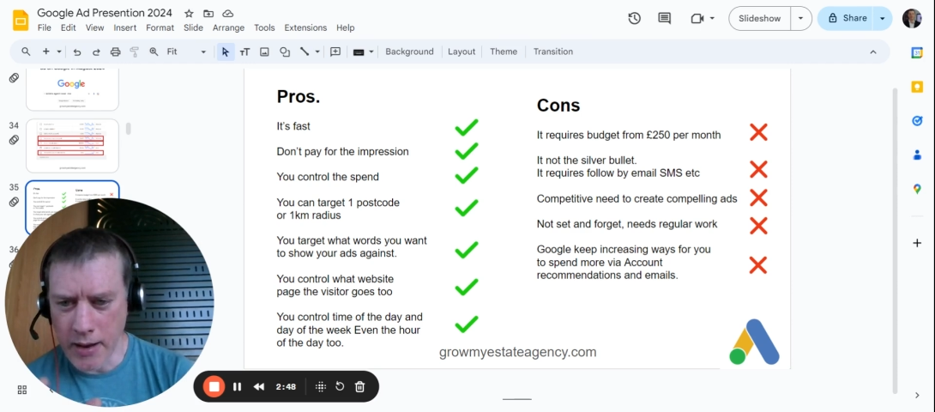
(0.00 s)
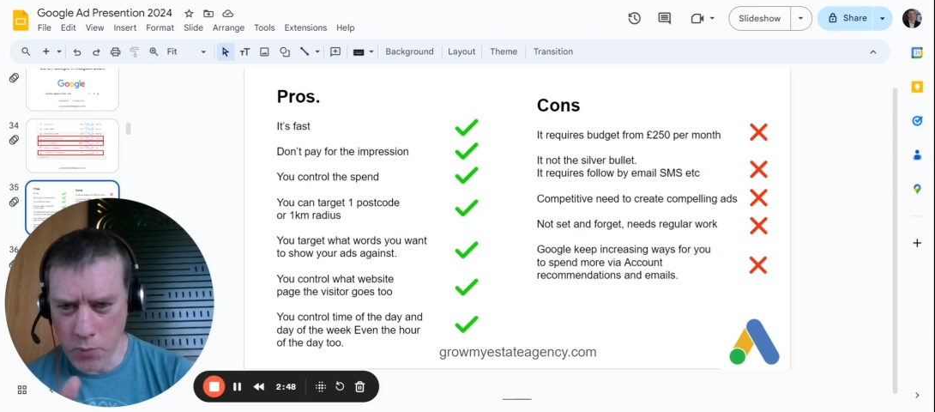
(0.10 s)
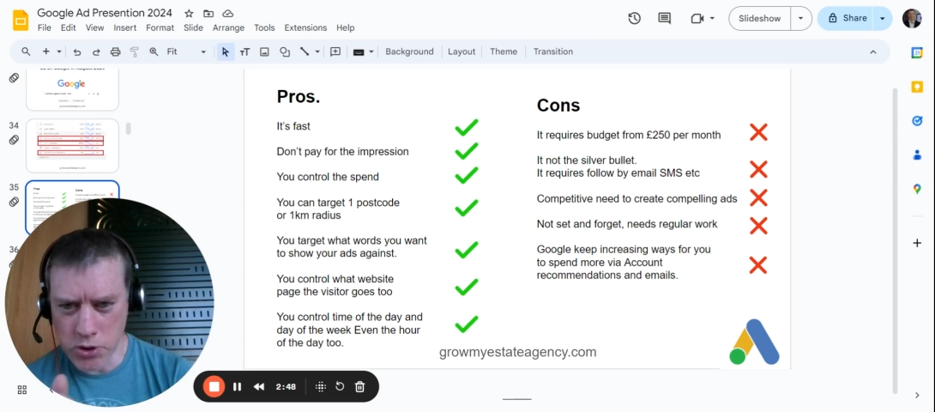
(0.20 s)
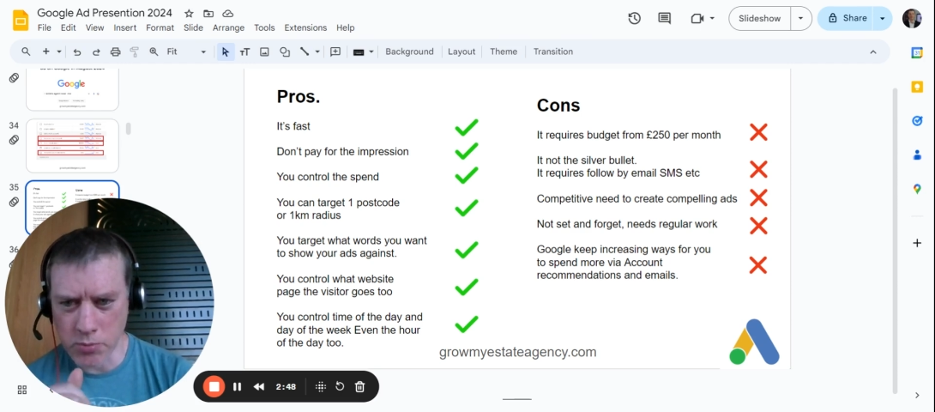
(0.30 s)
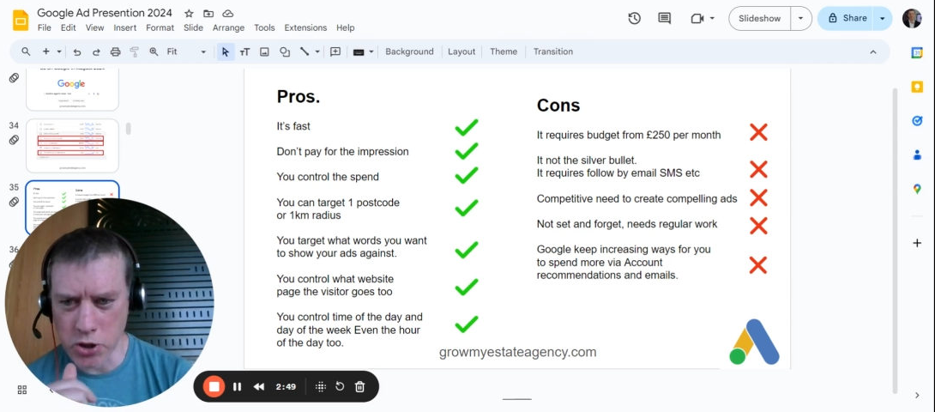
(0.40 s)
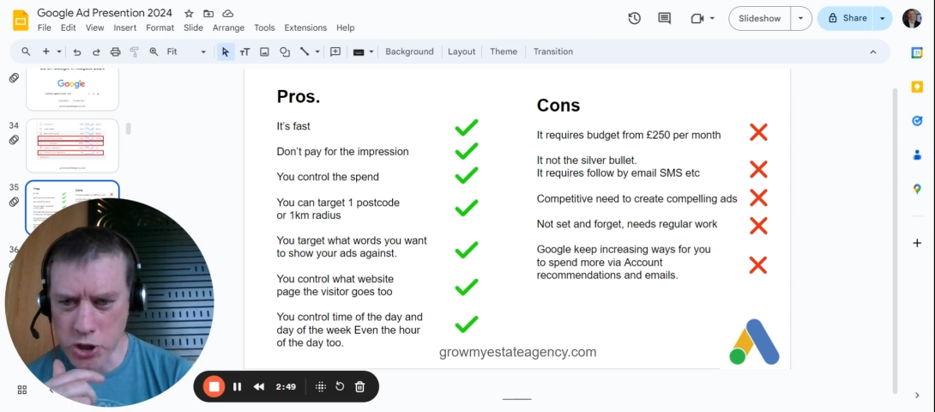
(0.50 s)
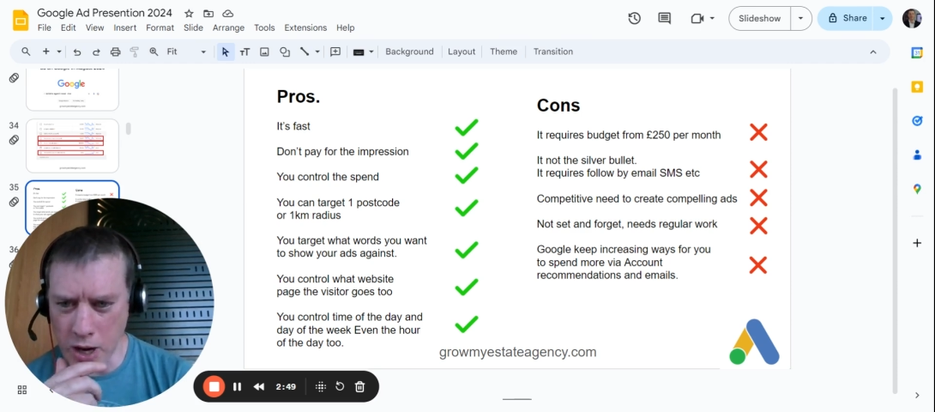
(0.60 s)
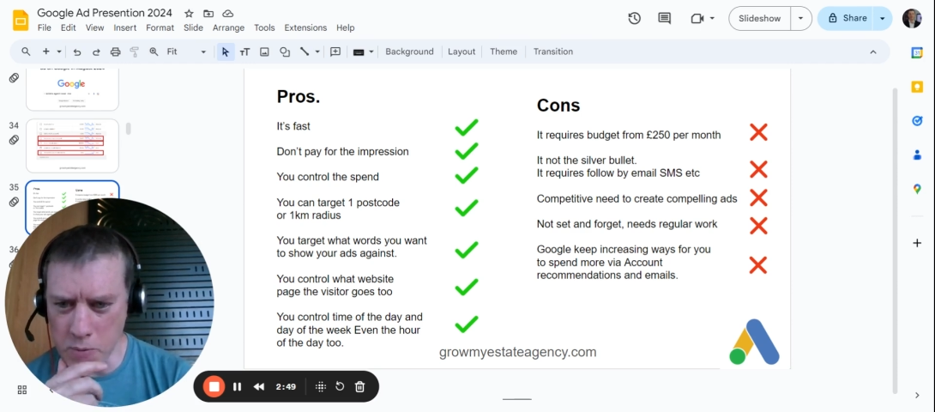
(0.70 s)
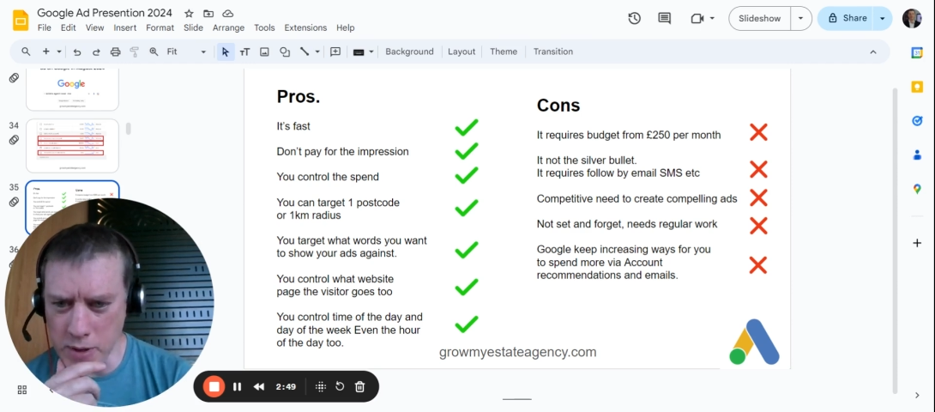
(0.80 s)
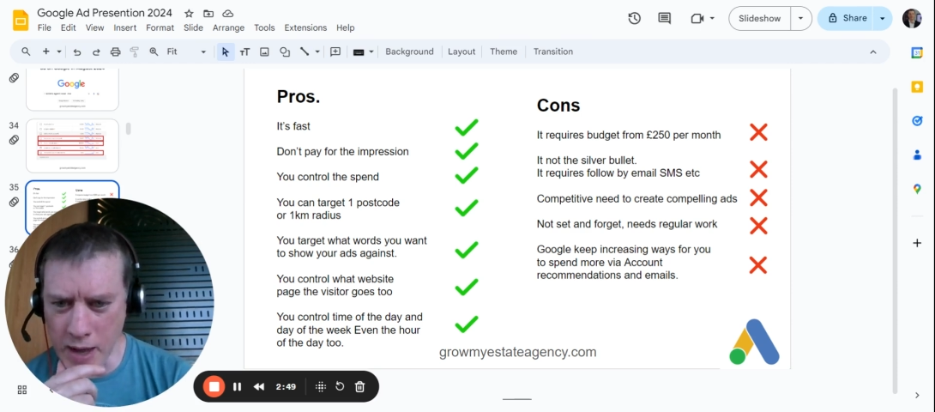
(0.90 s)
which I'm going to
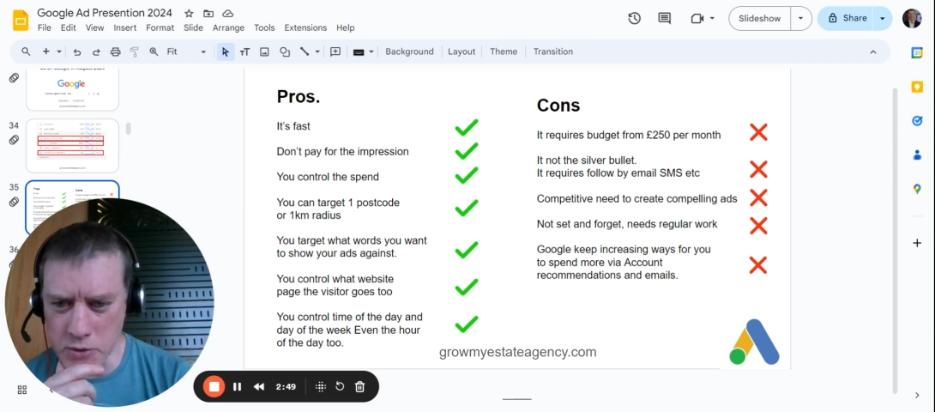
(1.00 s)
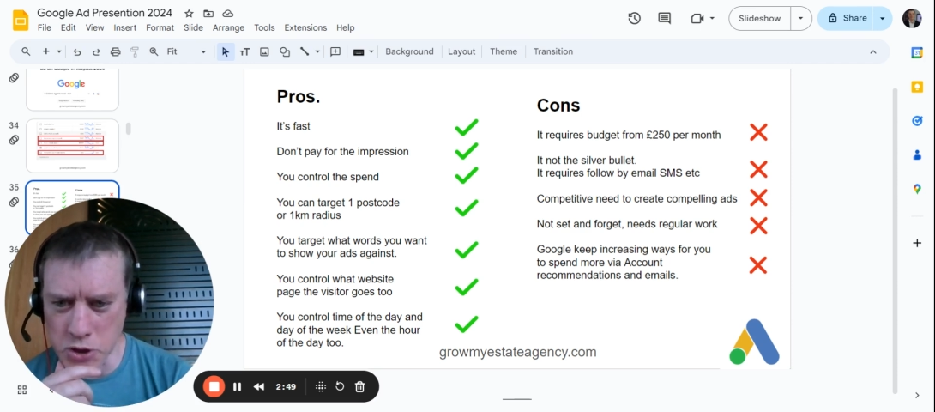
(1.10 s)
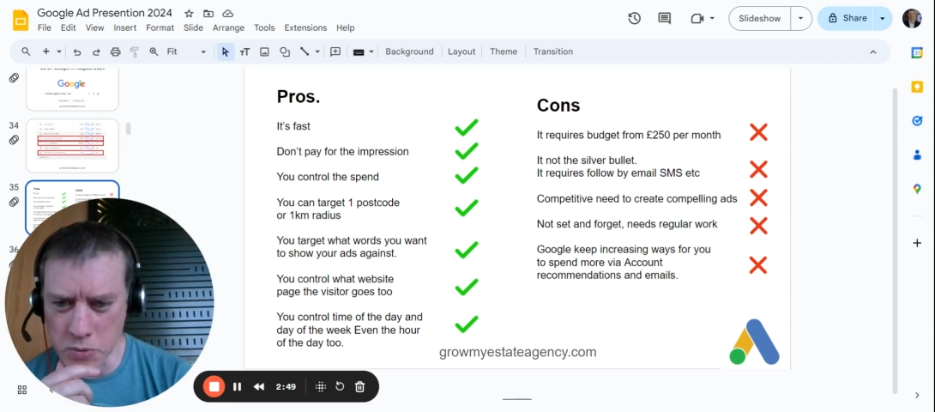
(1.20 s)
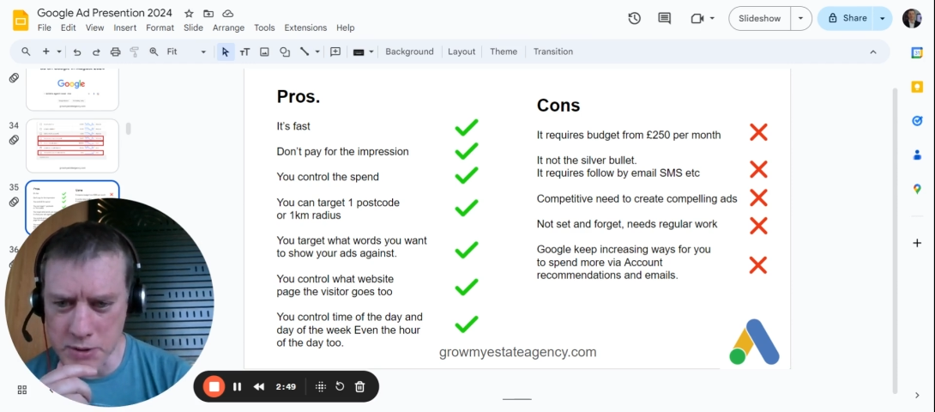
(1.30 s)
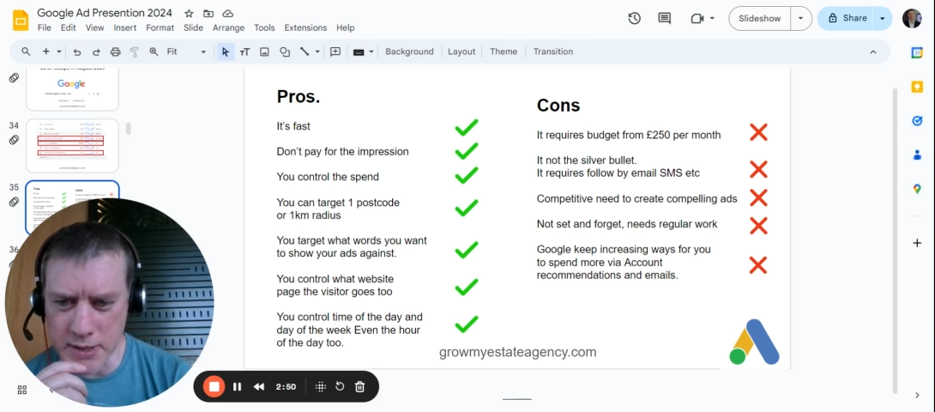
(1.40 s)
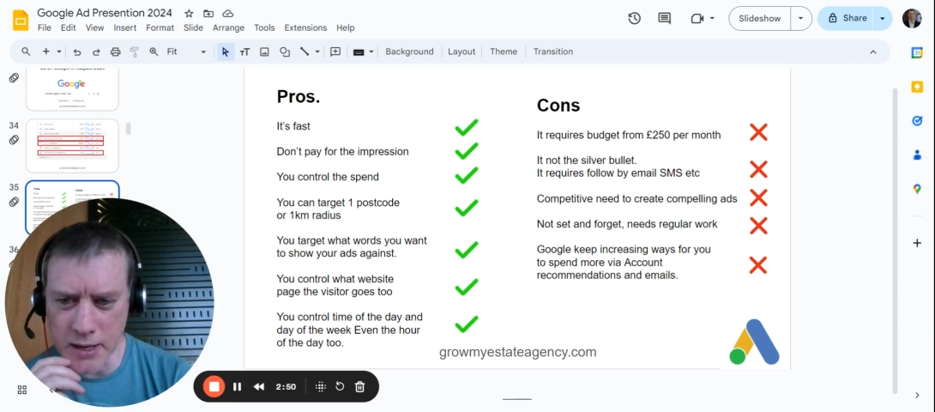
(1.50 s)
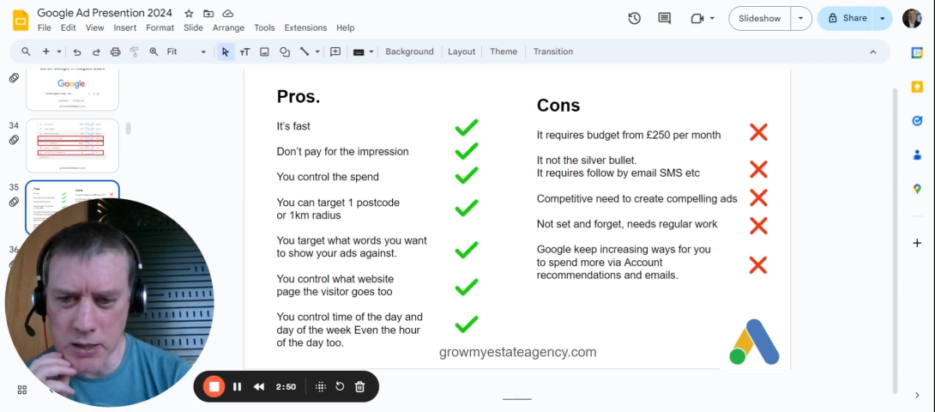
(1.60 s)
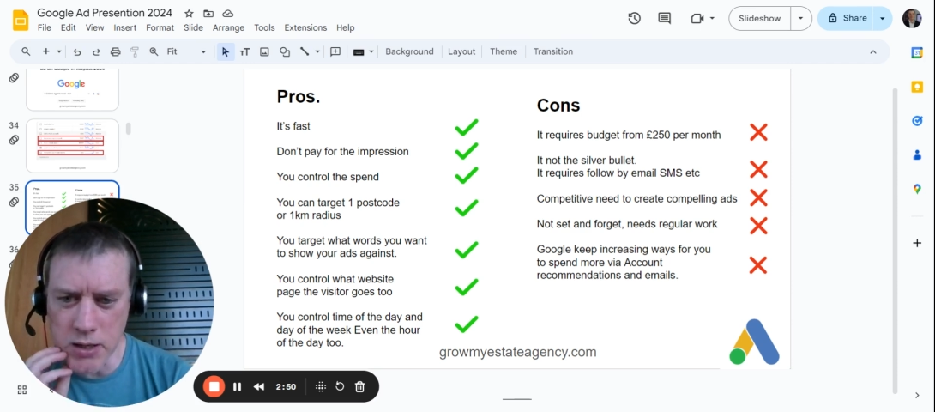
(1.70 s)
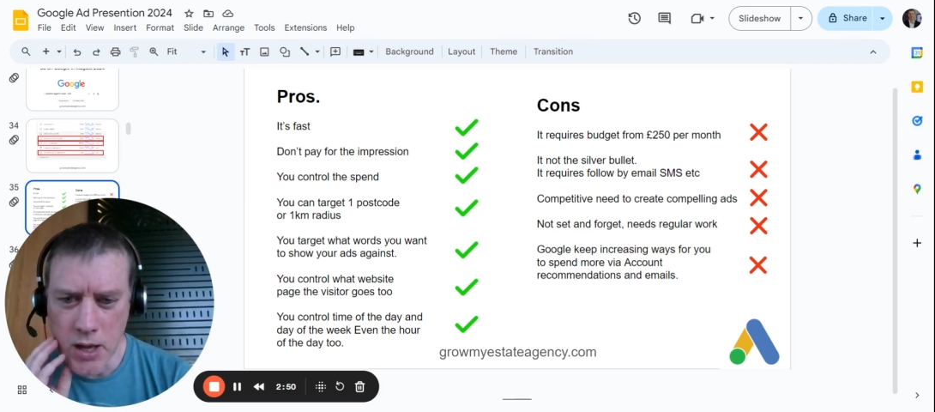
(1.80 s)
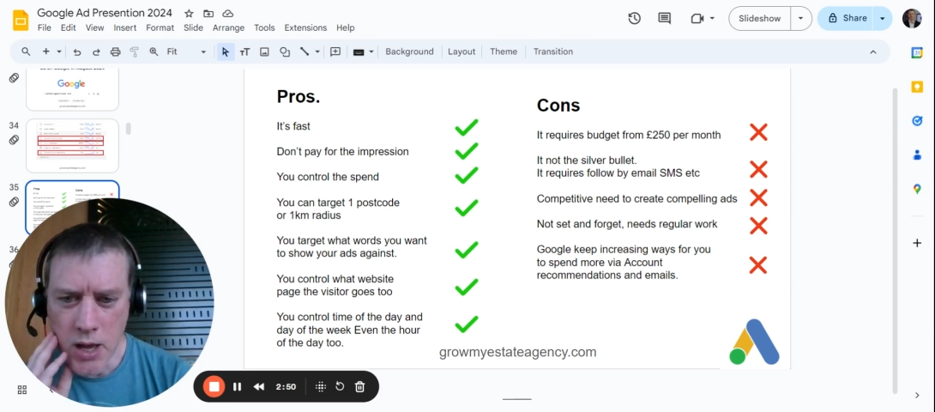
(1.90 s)
share with you how to do in a second.